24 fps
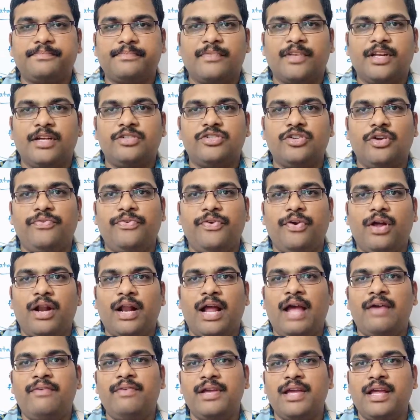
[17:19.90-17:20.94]
So if you are
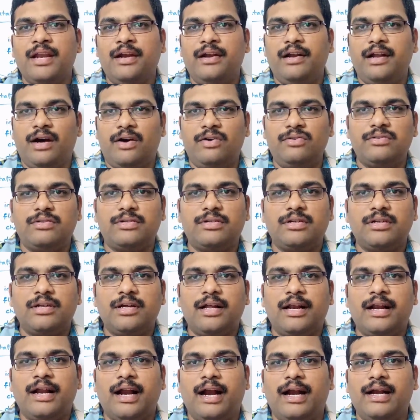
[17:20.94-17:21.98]
having any doubts
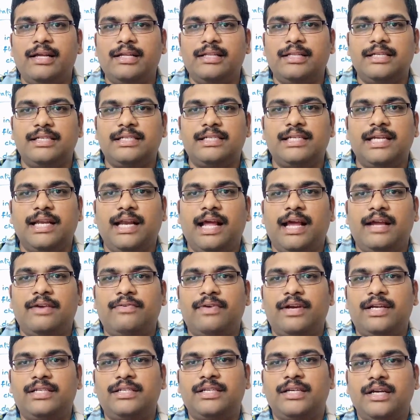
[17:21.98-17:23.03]
regarding this C
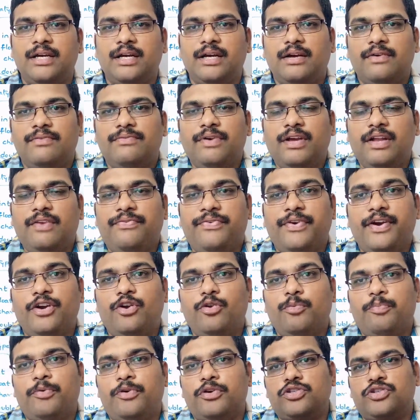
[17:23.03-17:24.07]
language, Feel free
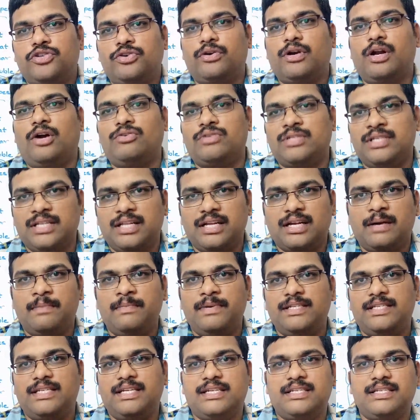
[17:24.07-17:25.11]
to post your doubts in the
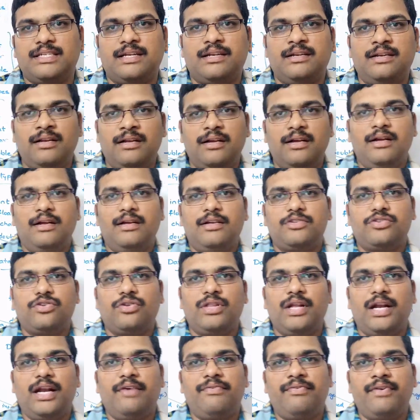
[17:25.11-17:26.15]
comment section so
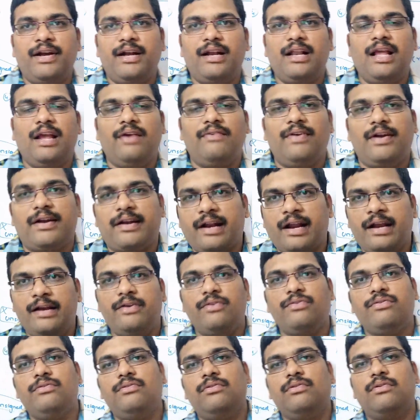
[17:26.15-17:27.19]
that definitely I will try
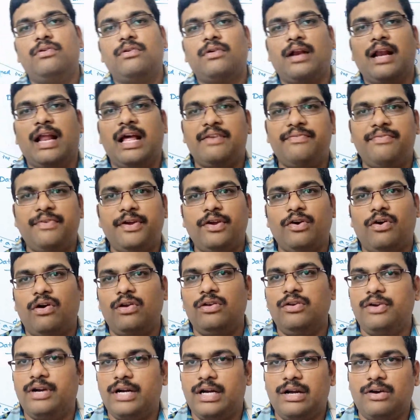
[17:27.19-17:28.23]
to clarify all
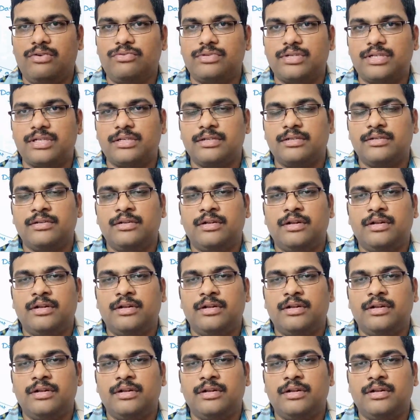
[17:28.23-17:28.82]
your doubts.